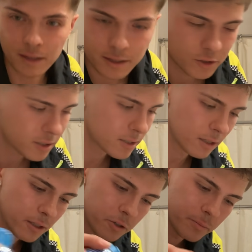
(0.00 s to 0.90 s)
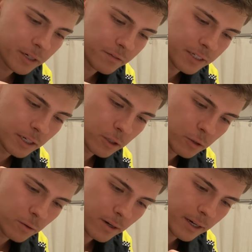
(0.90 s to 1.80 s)
then just a little bit of
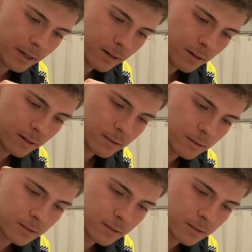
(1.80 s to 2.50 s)
dechlorinator.